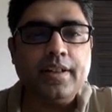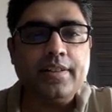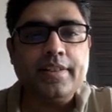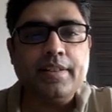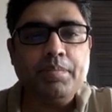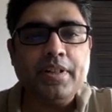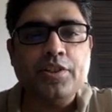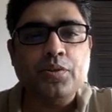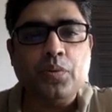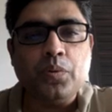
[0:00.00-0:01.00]
separate
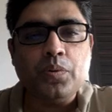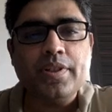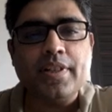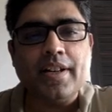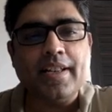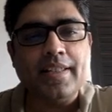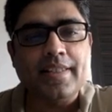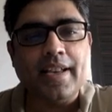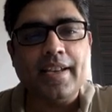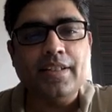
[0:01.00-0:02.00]
scores are
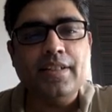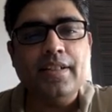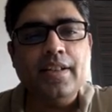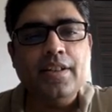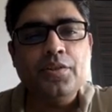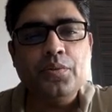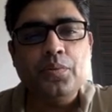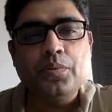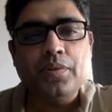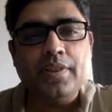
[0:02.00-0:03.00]
assigned
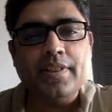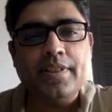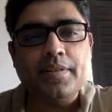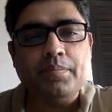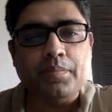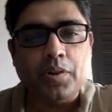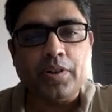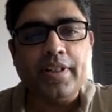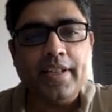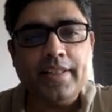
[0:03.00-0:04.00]
to this
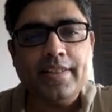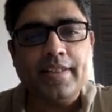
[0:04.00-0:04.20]
broader heads.